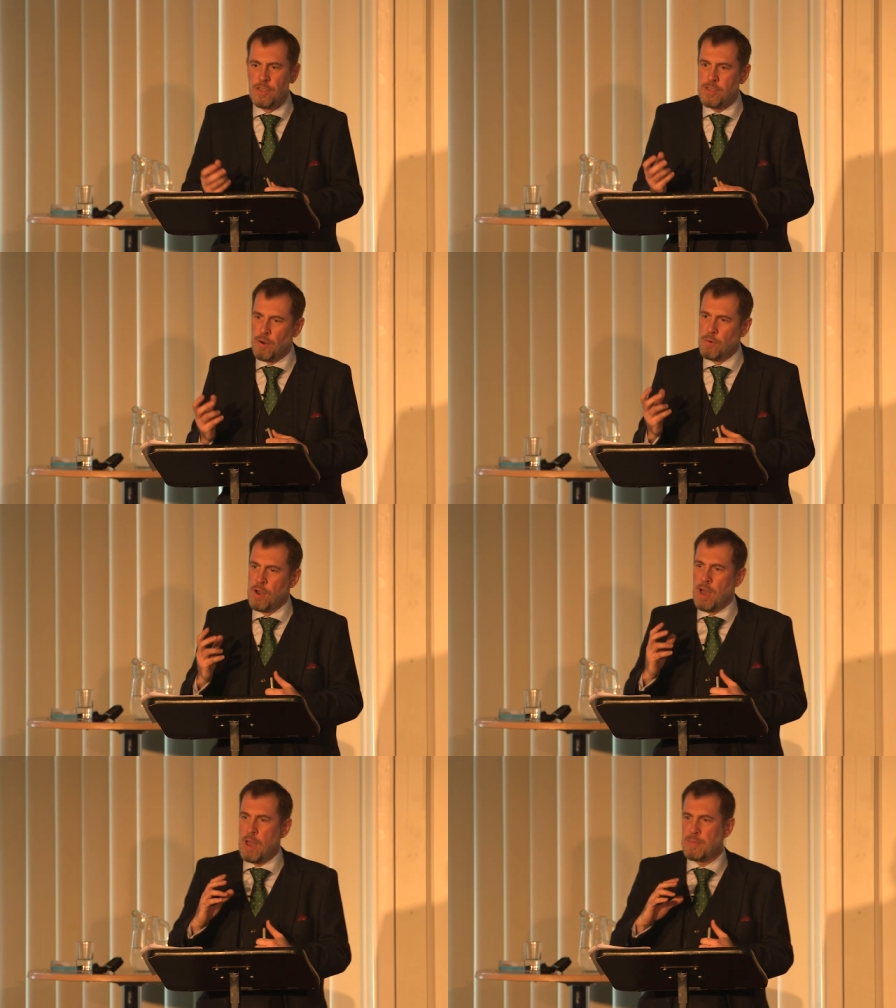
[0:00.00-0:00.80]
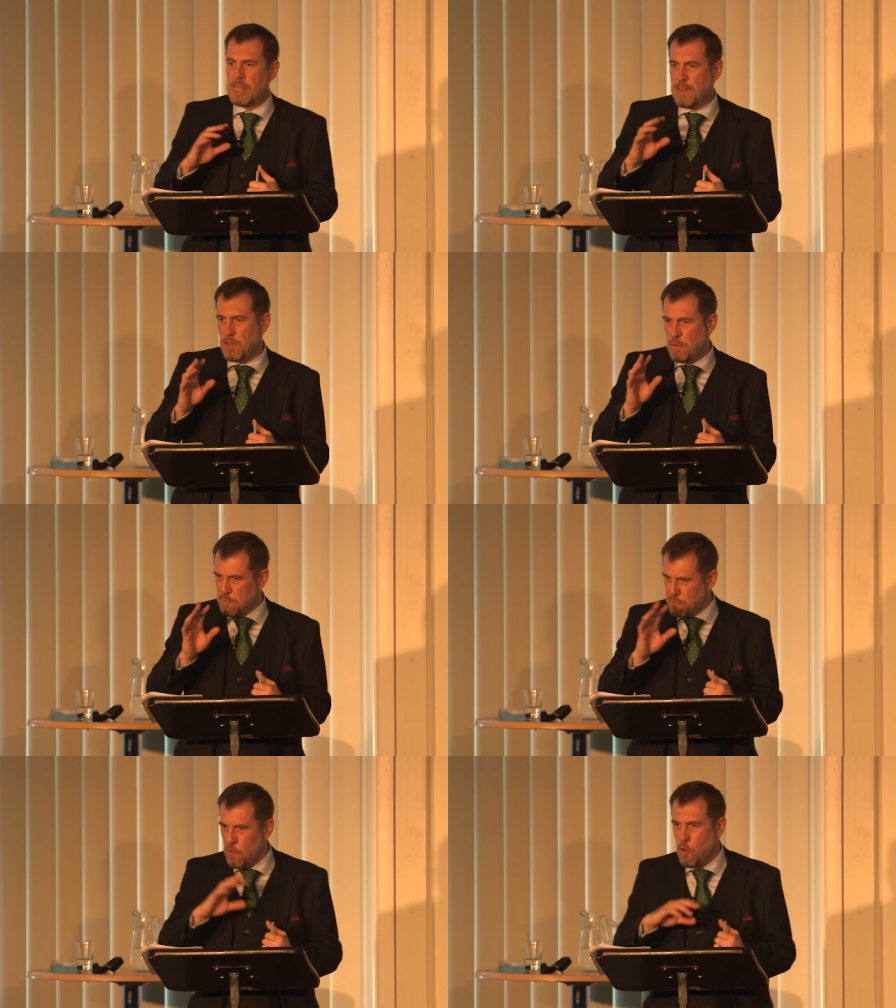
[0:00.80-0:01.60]
So I'm going to give you
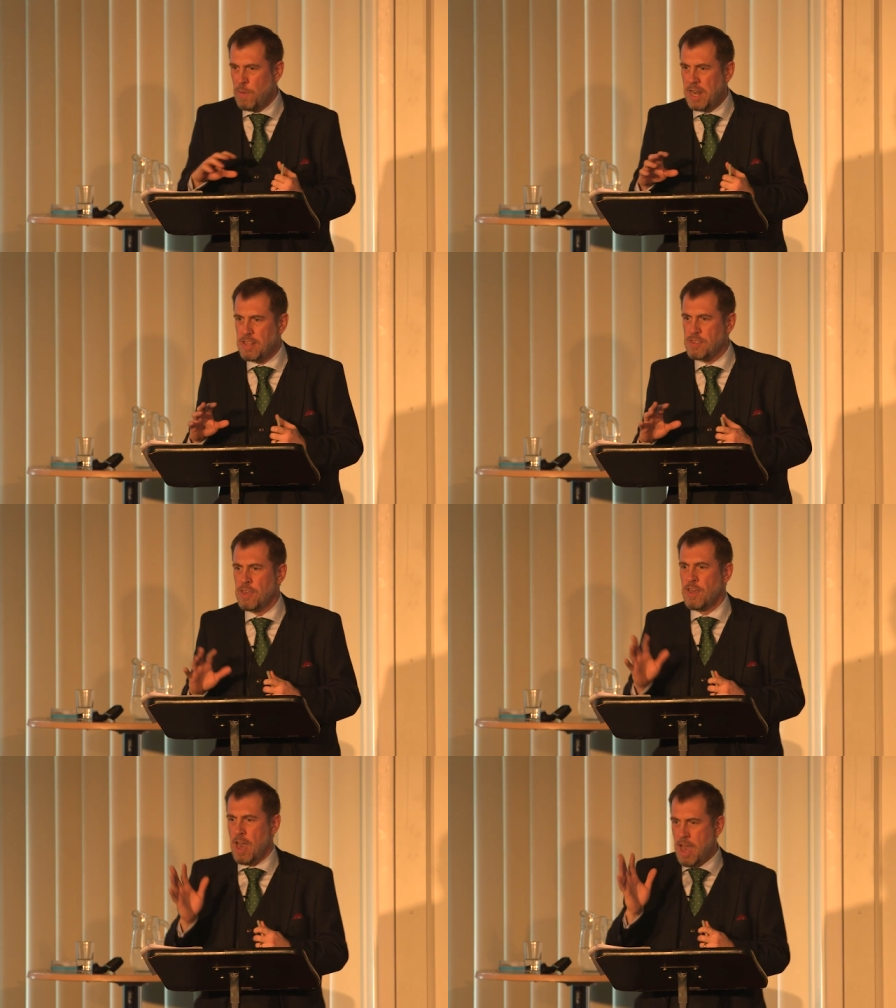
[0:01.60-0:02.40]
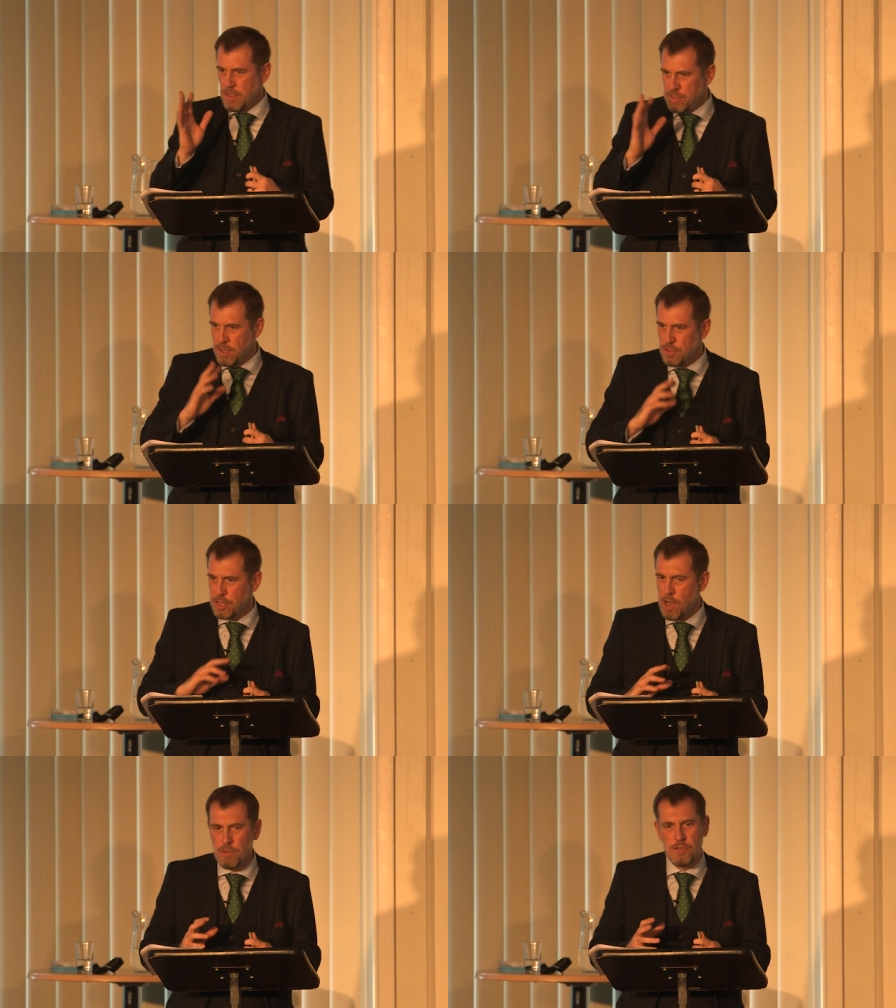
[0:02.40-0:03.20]
4 minutes
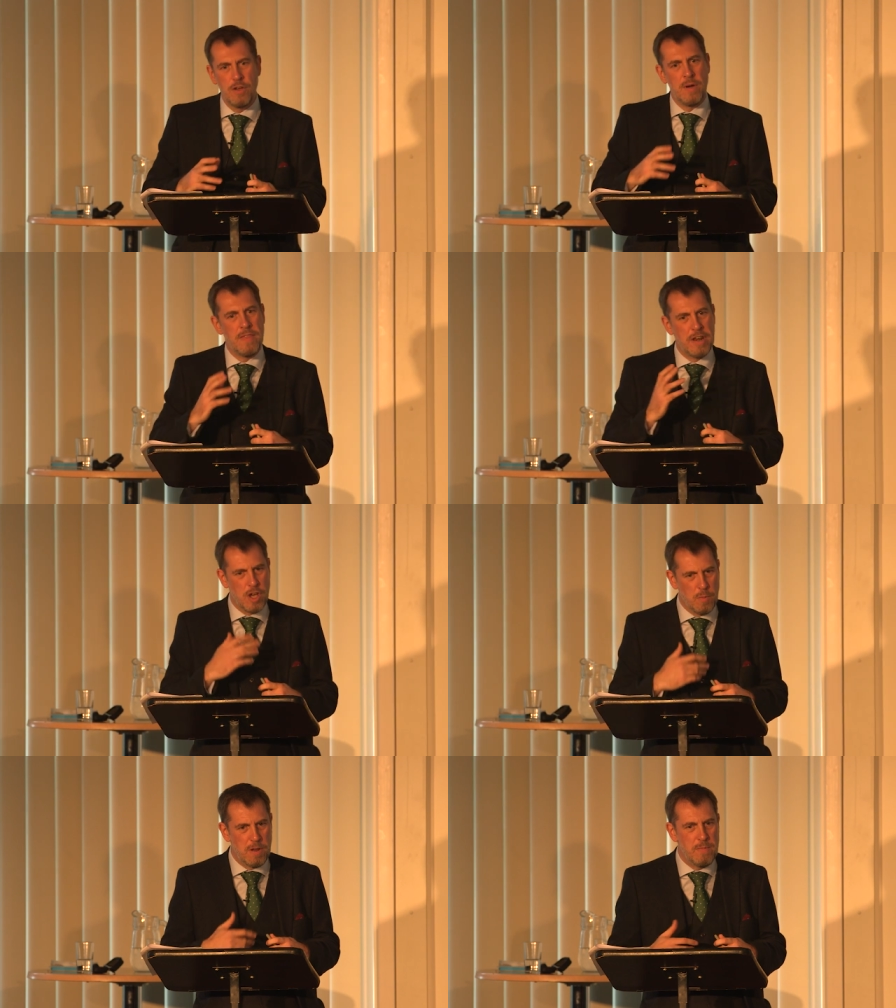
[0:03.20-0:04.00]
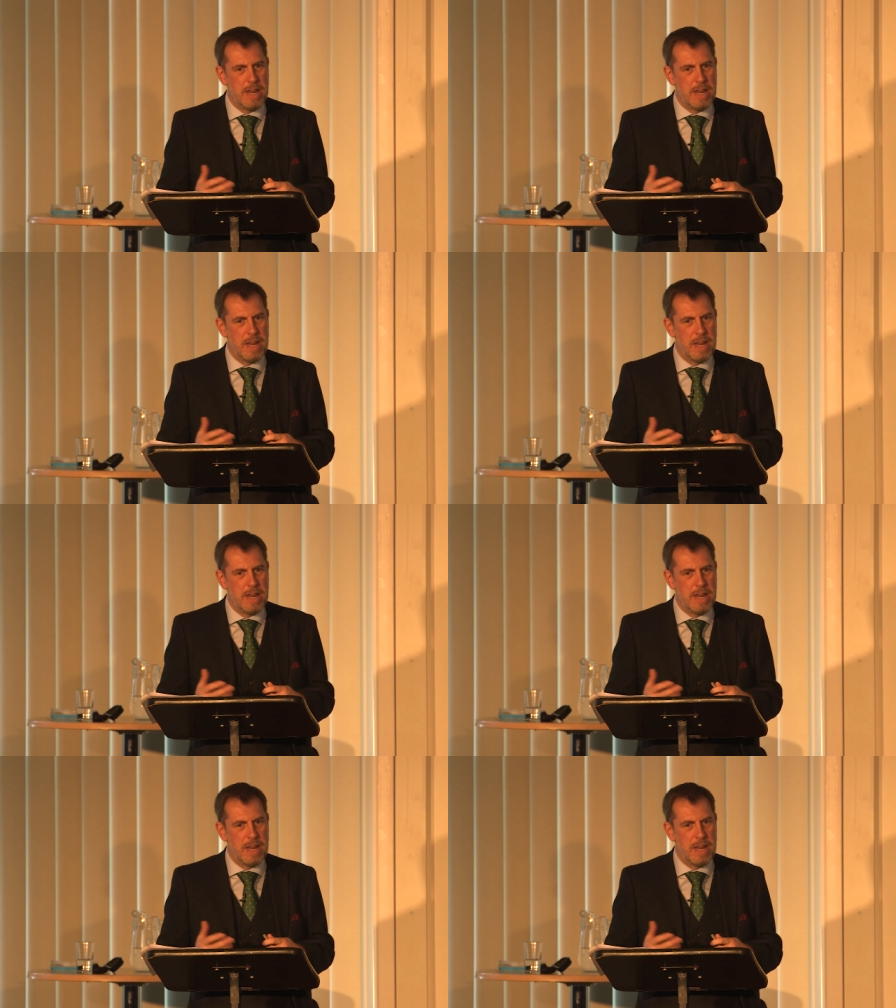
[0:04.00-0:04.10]
to go through, and then a couple of